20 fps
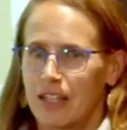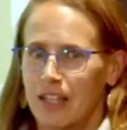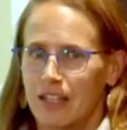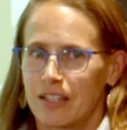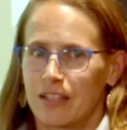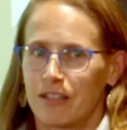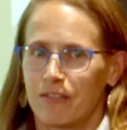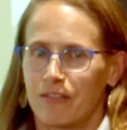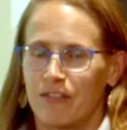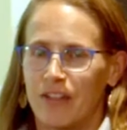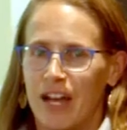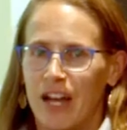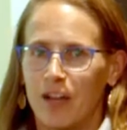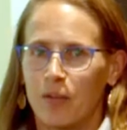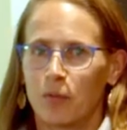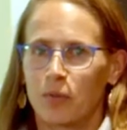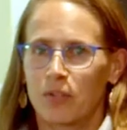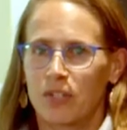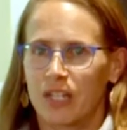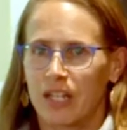Less than
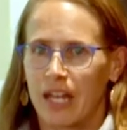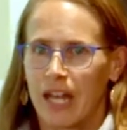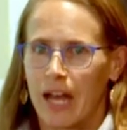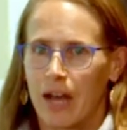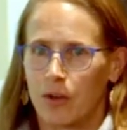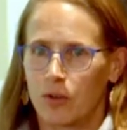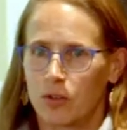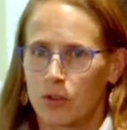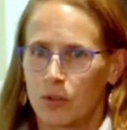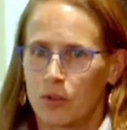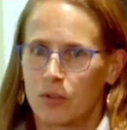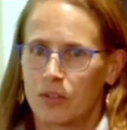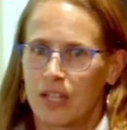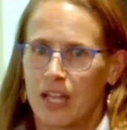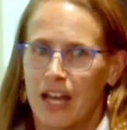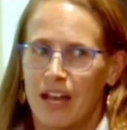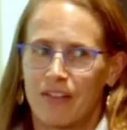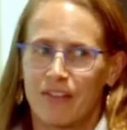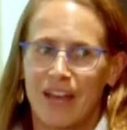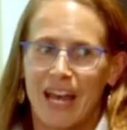5% of households
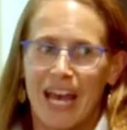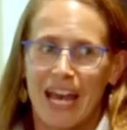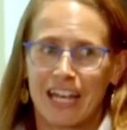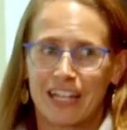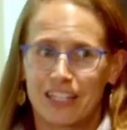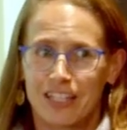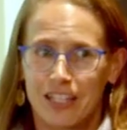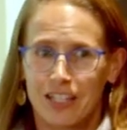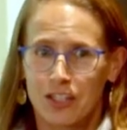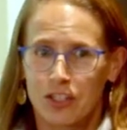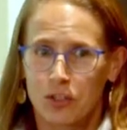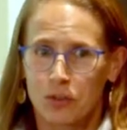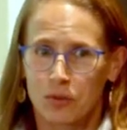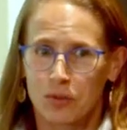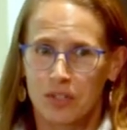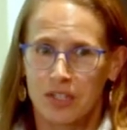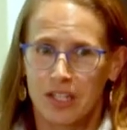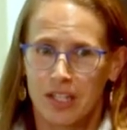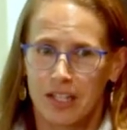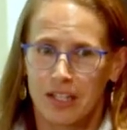have access to
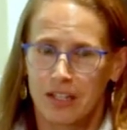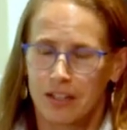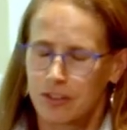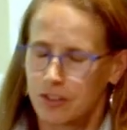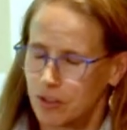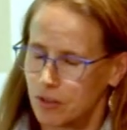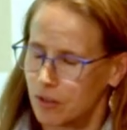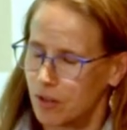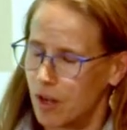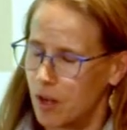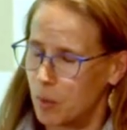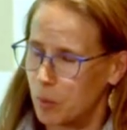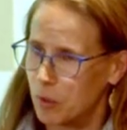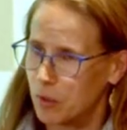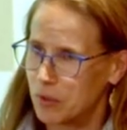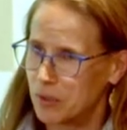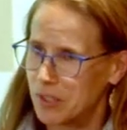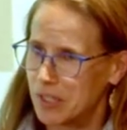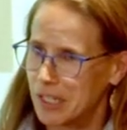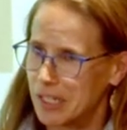
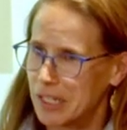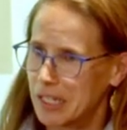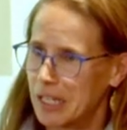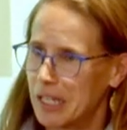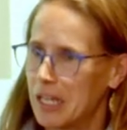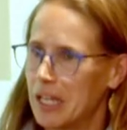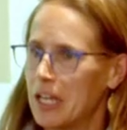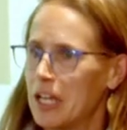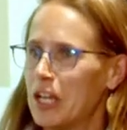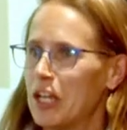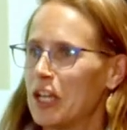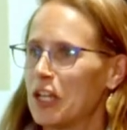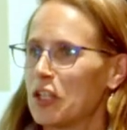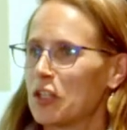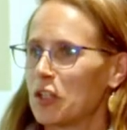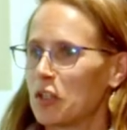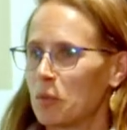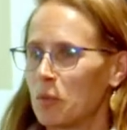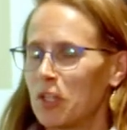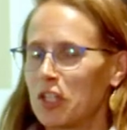composting.
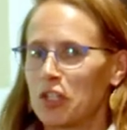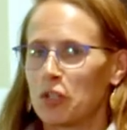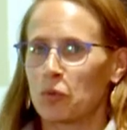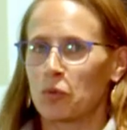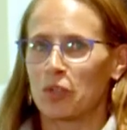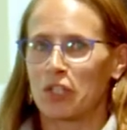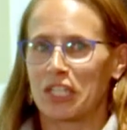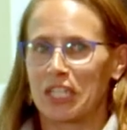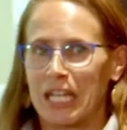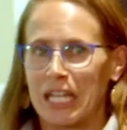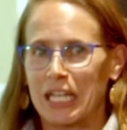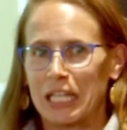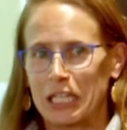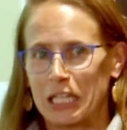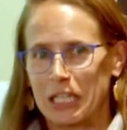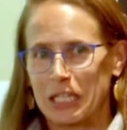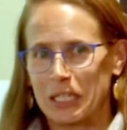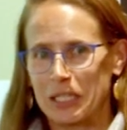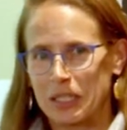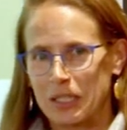So as much as
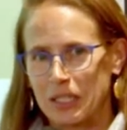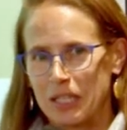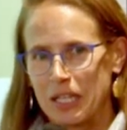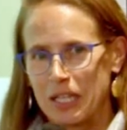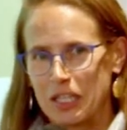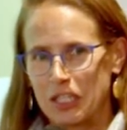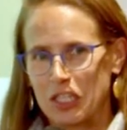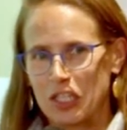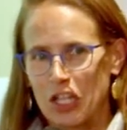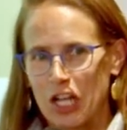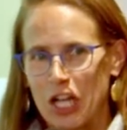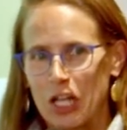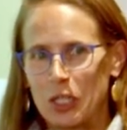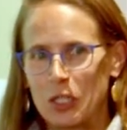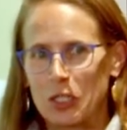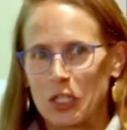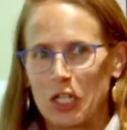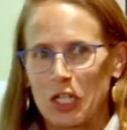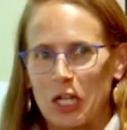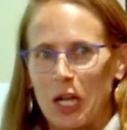recycling is
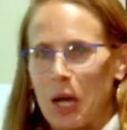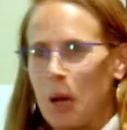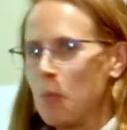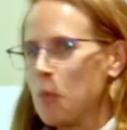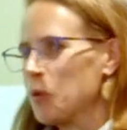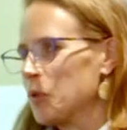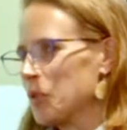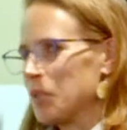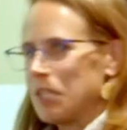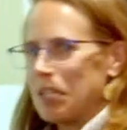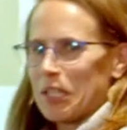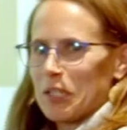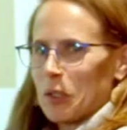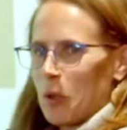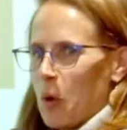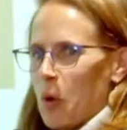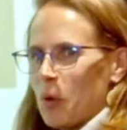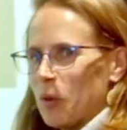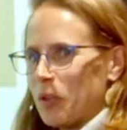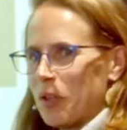challenging, composting is
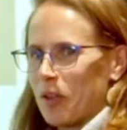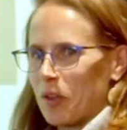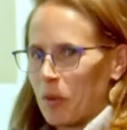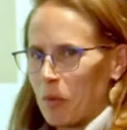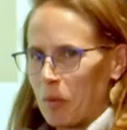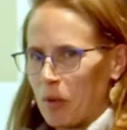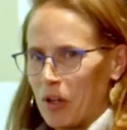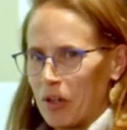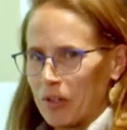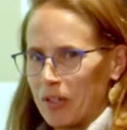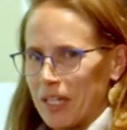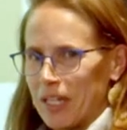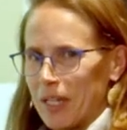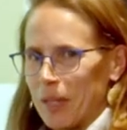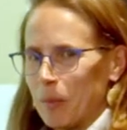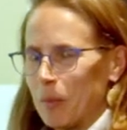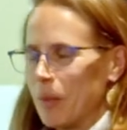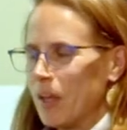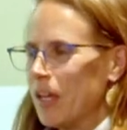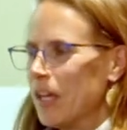a whole nother
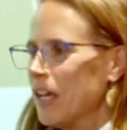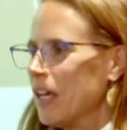ballgame.